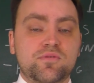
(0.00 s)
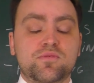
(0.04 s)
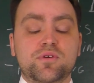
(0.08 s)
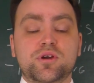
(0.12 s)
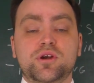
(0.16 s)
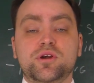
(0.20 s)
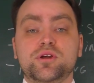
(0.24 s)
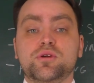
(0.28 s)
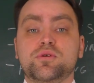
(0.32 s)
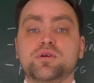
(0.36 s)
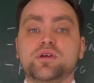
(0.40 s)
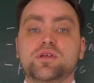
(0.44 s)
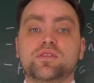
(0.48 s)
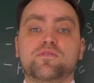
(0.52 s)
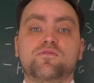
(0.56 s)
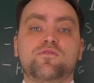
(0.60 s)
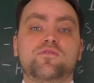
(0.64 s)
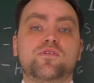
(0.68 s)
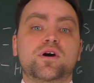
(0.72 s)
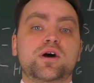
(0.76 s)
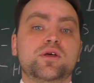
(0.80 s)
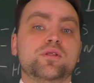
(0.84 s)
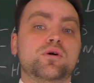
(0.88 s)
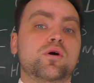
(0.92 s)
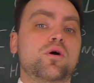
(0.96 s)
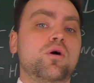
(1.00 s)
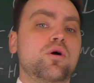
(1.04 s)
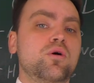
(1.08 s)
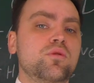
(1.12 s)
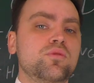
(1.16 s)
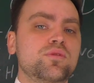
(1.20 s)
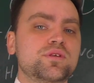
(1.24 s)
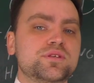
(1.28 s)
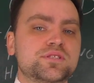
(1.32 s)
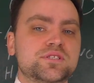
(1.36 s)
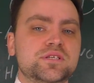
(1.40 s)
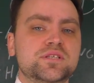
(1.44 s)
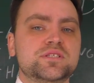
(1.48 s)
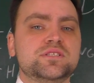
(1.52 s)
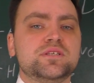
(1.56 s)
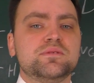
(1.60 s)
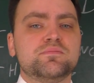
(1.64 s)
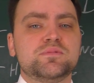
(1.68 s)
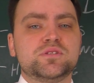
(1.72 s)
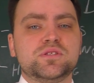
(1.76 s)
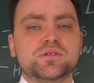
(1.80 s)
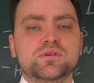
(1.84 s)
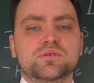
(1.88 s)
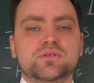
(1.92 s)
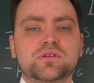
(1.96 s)
where you can find all the
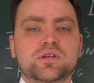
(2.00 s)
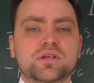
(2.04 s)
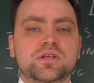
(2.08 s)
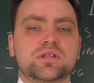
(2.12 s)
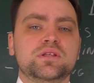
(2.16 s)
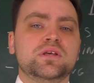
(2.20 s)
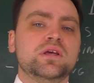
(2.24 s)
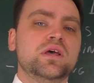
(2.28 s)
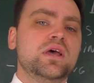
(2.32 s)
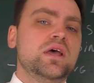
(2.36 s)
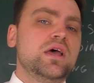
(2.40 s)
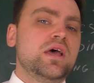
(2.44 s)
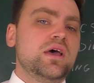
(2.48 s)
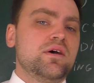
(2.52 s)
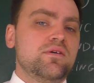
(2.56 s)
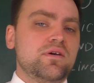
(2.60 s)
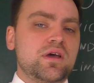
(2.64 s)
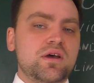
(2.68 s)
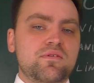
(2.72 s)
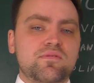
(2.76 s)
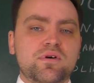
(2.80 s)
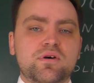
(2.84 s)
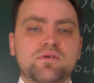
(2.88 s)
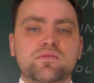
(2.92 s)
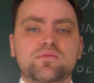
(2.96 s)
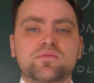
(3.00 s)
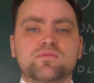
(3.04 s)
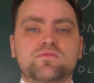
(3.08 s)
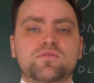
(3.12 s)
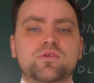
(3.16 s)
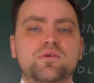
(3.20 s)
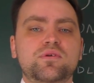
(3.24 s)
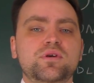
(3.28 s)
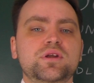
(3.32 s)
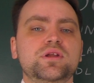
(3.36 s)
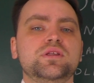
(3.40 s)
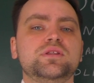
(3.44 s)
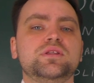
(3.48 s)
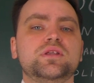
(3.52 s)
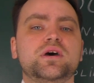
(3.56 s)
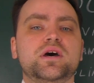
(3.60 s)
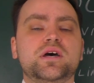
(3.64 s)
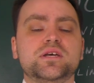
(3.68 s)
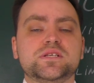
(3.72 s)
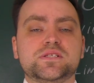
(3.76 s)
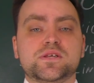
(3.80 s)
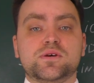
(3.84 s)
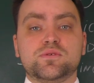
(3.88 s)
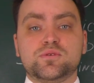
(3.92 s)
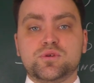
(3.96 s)
systems you need. We have a very
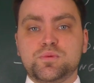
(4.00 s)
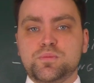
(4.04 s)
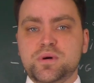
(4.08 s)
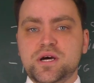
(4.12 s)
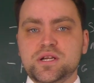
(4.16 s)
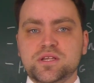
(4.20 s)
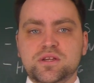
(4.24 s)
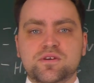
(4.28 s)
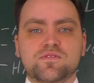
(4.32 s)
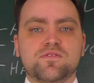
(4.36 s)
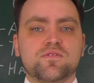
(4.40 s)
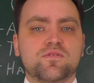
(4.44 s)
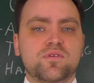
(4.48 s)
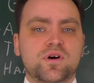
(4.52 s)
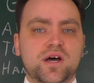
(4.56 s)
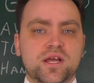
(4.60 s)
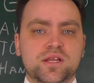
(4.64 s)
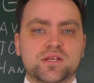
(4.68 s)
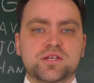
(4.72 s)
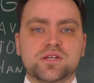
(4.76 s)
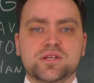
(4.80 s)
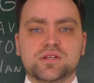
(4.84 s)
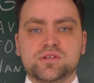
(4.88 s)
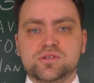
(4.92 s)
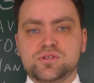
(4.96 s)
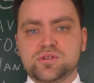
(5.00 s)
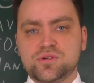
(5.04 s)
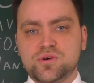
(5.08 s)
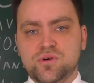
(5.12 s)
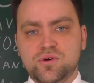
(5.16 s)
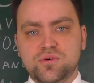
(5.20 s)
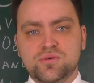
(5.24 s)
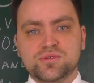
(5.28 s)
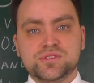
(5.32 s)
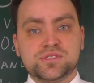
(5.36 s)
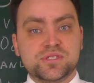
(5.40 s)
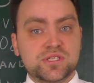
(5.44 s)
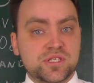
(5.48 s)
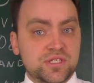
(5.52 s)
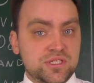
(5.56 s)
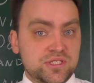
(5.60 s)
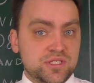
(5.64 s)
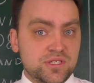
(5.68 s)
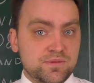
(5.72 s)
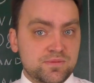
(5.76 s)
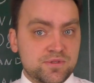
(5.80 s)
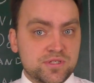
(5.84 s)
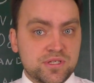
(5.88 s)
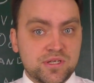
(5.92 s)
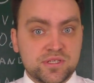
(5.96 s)
nice automatic flight control
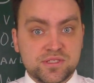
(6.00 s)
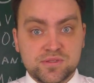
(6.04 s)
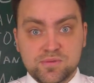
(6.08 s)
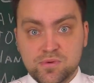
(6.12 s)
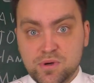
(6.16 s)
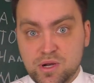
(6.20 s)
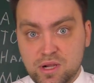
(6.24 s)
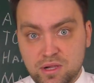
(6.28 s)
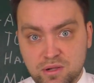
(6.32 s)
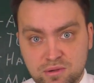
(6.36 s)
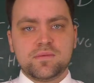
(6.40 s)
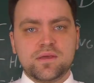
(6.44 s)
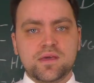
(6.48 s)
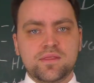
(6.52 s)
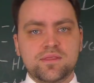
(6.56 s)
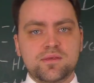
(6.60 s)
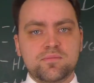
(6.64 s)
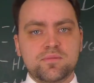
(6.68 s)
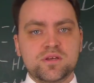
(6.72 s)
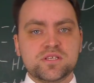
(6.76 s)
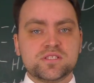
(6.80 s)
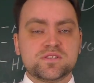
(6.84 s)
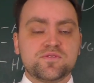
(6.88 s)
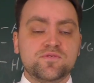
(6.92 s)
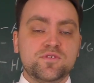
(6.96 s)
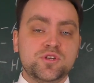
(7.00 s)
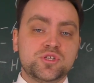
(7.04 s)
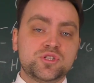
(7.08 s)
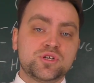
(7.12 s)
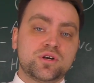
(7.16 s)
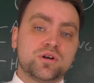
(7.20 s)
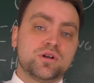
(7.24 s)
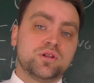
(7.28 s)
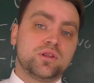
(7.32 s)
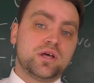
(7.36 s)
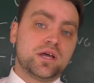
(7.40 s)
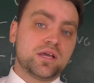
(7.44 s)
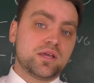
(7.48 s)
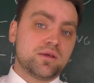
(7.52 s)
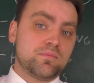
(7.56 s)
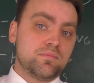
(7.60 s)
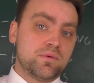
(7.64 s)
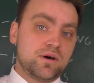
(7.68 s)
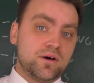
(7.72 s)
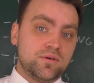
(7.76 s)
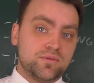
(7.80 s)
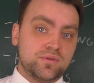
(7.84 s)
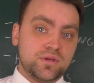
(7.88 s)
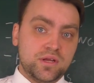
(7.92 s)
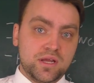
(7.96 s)
systems as well. And the best feature I like
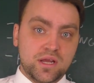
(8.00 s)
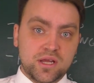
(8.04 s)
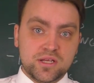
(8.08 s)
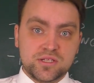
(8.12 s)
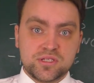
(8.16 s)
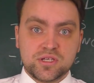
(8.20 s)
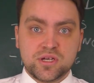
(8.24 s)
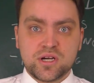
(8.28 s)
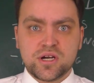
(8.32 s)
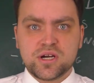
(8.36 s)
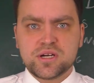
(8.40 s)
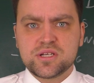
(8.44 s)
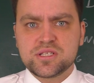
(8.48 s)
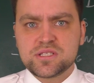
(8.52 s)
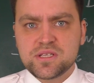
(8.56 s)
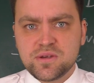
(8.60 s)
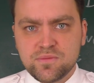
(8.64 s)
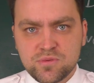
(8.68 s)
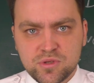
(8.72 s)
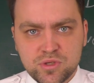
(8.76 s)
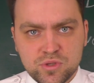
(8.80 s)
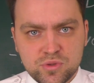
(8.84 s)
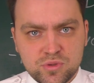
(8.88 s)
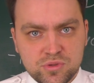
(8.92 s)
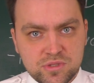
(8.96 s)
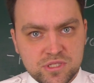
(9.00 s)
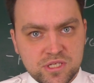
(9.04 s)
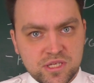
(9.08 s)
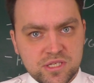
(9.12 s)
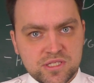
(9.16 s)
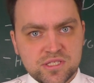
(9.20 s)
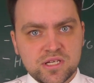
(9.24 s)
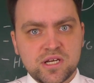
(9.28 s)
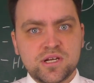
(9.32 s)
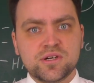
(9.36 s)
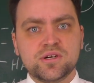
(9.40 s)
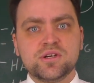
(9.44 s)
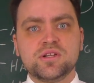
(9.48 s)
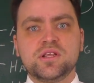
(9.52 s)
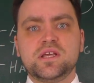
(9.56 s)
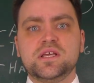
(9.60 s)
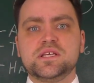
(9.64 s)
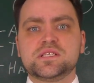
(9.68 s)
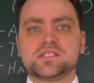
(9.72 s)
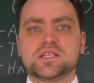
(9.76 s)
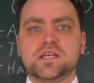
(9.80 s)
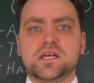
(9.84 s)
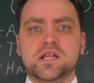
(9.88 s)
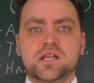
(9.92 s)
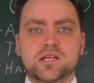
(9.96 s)
about ATR72-600
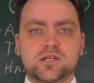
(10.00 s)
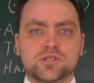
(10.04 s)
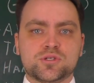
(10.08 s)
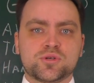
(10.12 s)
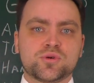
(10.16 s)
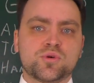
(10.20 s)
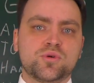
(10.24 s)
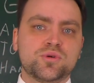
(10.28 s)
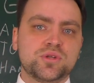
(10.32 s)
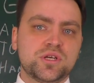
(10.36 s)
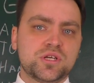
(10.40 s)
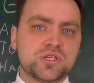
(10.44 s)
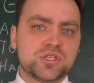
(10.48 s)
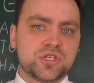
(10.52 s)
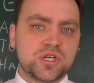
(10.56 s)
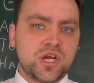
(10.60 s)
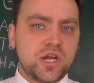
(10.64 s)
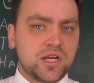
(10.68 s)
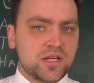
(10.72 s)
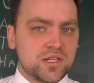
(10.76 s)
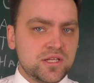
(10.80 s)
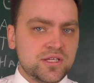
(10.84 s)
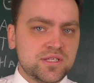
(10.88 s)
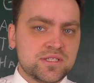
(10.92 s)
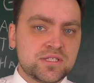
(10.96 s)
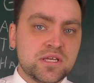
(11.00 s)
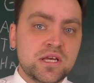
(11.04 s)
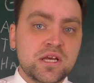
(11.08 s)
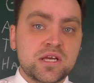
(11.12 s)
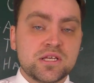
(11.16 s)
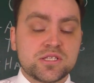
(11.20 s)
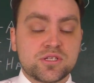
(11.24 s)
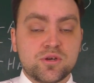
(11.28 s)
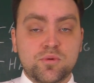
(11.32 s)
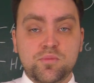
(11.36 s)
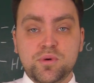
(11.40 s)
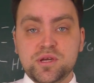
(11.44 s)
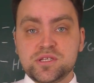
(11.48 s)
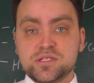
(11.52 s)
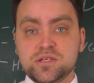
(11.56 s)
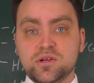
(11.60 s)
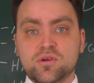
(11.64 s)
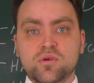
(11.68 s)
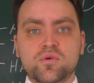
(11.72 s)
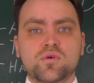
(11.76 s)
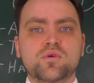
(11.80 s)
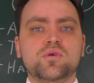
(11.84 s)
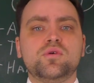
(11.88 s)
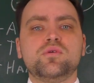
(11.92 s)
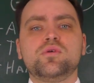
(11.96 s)
is electronic checklist. So
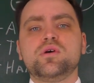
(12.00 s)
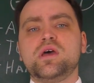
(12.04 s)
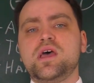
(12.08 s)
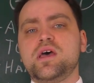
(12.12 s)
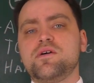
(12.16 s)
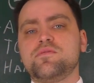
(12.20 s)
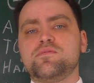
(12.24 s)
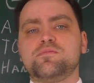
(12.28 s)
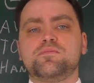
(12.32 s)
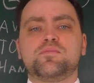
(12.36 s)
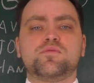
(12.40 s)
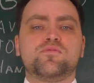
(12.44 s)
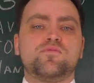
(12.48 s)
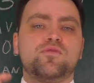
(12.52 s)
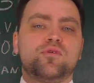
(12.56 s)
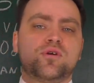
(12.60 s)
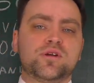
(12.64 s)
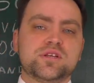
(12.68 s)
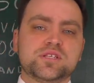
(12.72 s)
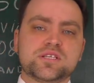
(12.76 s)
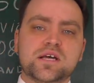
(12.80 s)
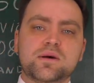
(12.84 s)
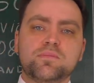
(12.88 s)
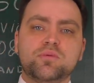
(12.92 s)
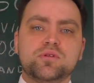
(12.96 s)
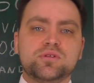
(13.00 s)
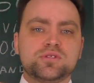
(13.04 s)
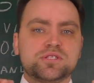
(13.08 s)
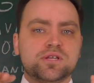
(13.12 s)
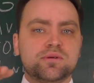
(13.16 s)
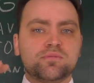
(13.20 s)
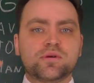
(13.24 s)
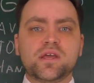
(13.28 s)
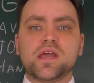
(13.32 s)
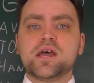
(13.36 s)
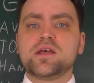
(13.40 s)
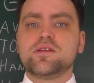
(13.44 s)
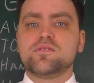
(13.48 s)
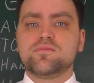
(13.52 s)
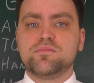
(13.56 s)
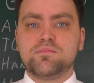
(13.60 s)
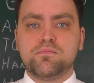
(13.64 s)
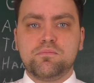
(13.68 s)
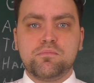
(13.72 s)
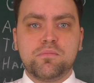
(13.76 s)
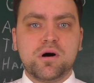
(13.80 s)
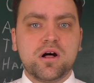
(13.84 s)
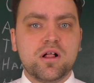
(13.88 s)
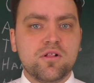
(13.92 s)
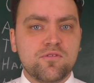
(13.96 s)
basically you have, for example, some kind of
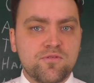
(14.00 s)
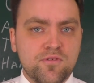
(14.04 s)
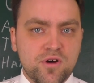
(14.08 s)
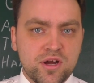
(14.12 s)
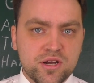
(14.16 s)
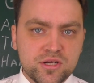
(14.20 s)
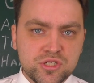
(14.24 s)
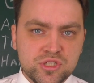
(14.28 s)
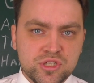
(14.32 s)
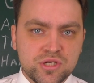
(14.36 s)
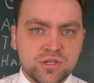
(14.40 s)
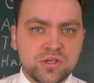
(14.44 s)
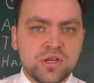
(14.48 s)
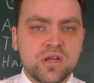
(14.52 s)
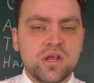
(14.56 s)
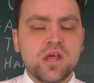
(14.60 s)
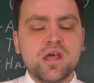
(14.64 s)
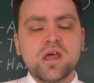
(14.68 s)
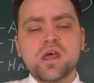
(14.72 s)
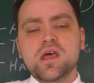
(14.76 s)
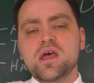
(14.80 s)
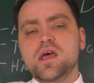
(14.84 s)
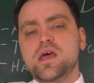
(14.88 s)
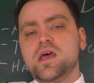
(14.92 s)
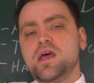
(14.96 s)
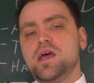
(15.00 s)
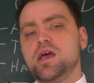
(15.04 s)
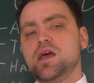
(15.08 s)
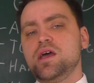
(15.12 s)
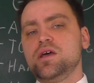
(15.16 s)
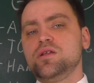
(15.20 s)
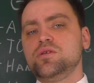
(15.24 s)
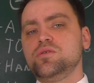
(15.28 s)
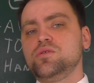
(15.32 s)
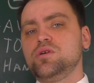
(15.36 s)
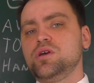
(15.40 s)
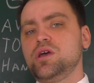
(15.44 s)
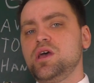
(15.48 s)
malfunction and you